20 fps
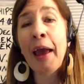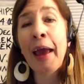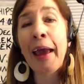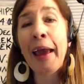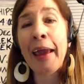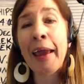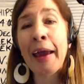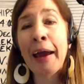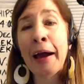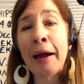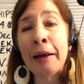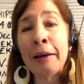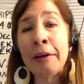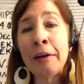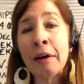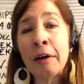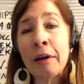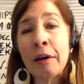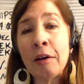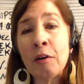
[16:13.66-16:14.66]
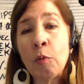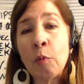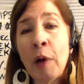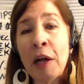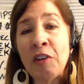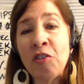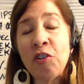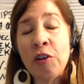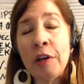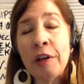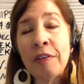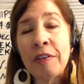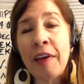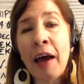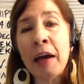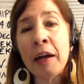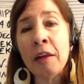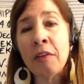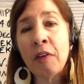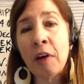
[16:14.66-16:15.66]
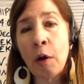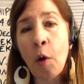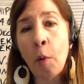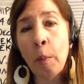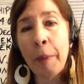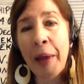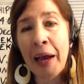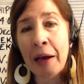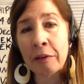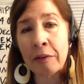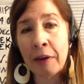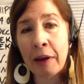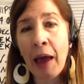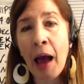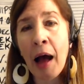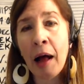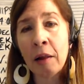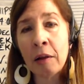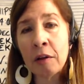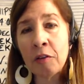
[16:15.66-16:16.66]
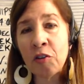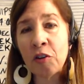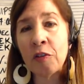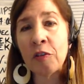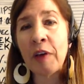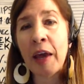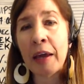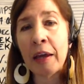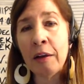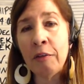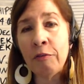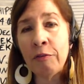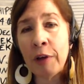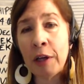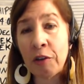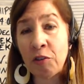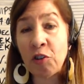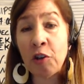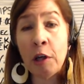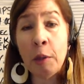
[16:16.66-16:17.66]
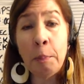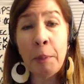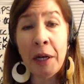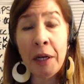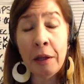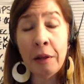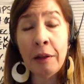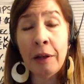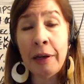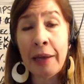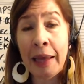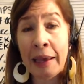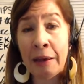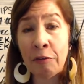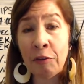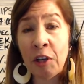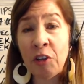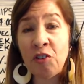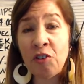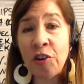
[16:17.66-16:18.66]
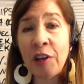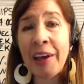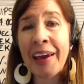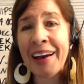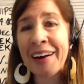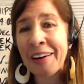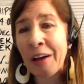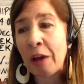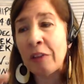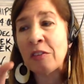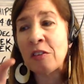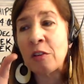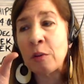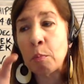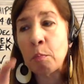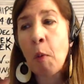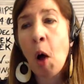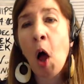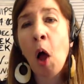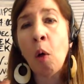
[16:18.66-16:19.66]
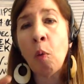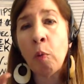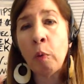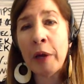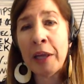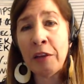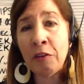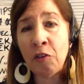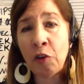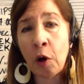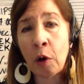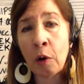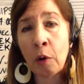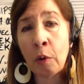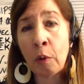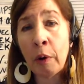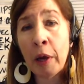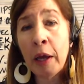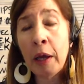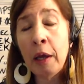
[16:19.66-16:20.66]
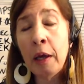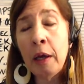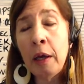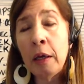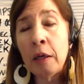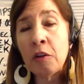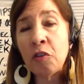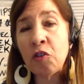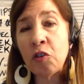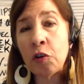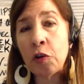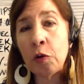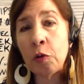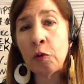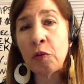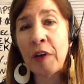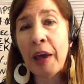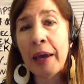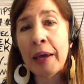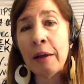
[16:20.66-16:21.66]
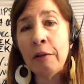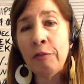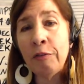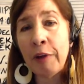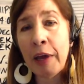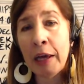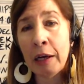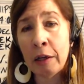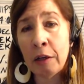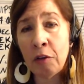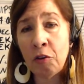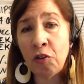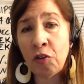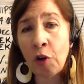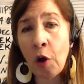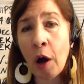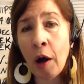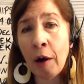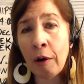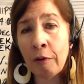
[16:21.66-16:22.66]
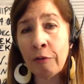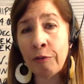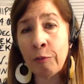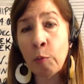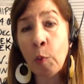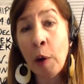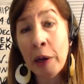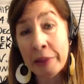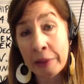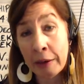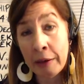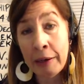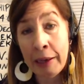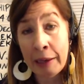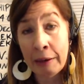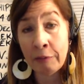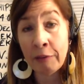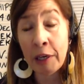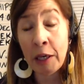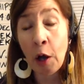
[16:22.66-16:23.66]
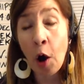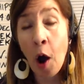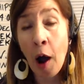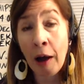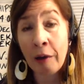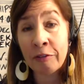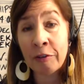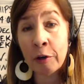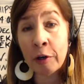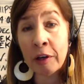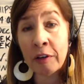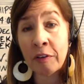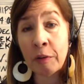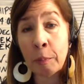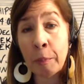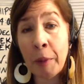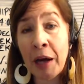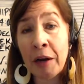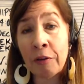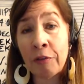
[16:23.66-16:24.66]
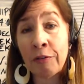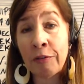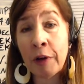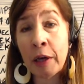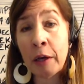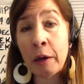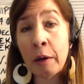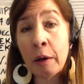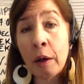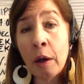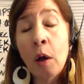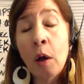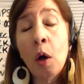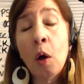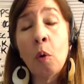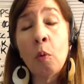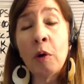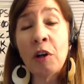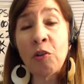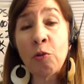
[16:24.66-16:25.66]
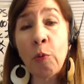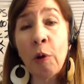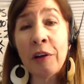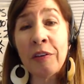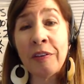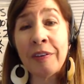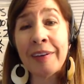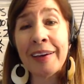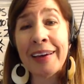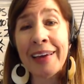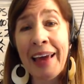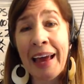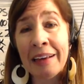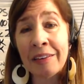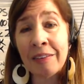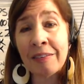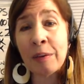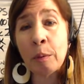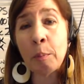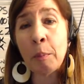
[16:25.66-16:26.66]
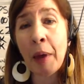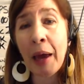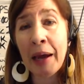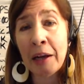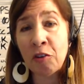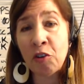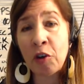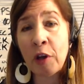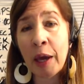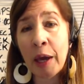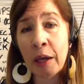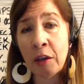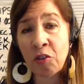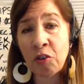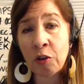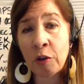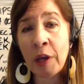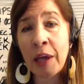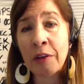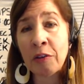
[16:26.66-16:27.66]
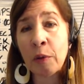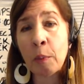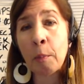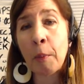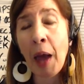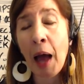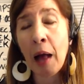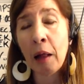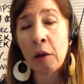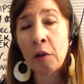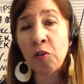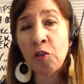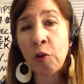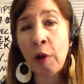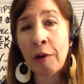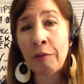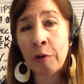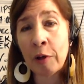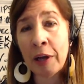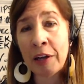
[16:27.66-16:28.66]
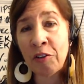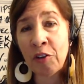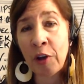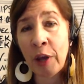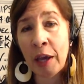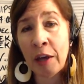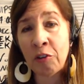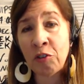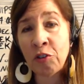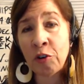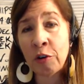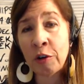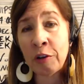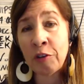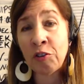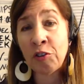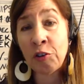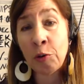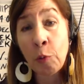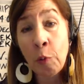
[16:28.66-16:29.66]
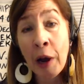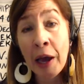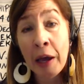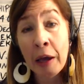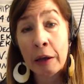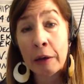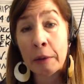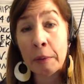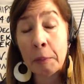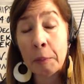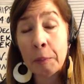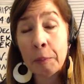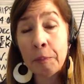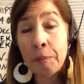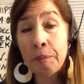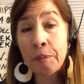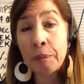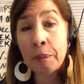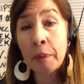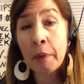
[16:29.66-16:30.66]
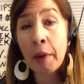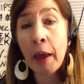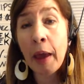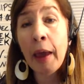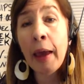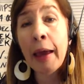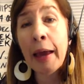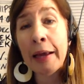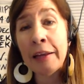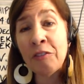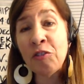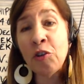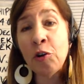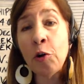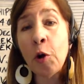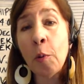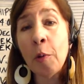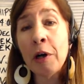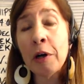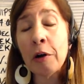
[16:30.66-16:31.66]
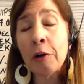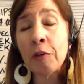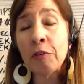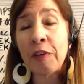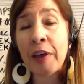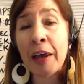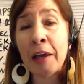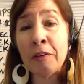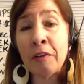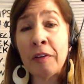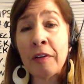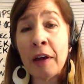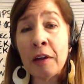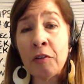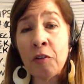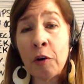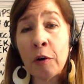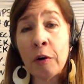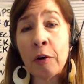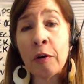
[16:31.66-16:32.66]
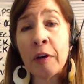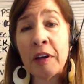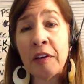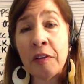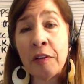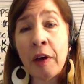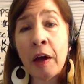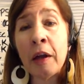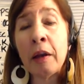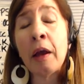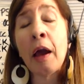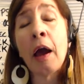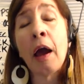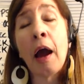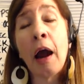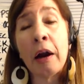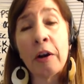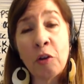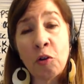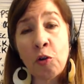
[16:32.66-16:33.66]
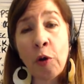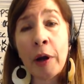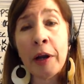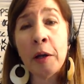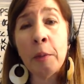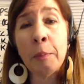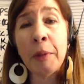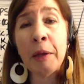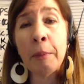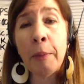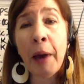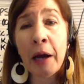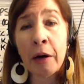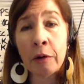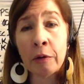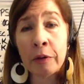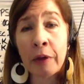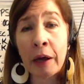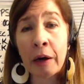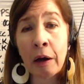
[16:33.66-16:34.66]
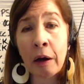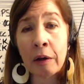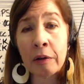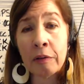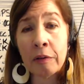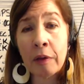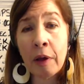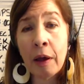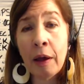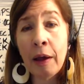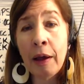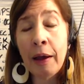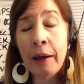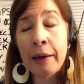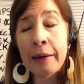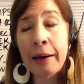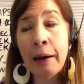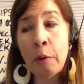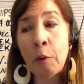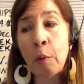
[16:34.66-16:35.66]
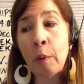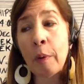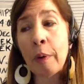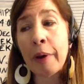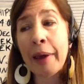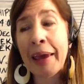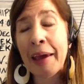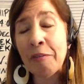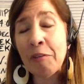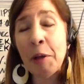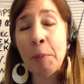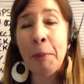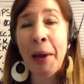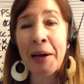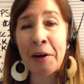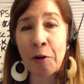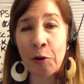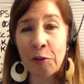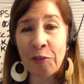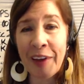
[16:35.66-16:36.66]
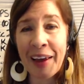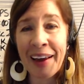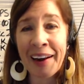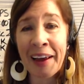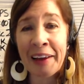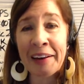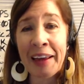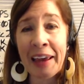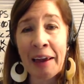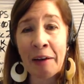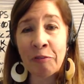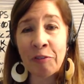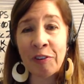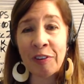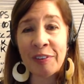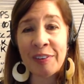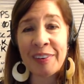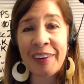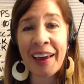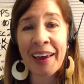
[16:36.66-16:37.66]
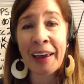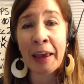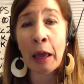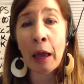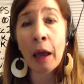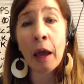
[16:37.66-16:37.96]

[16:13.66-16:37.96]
and when she decided to go back to college and take advantage, she had been in the Navy, she had a small window to take advantage of what the Navy offered as a benefit, which was to get some education, get some college level education, and she went. And do you know what her dad said to her? He said, "Are you trying to be better than us?" Now, having met her dad, I'd have to say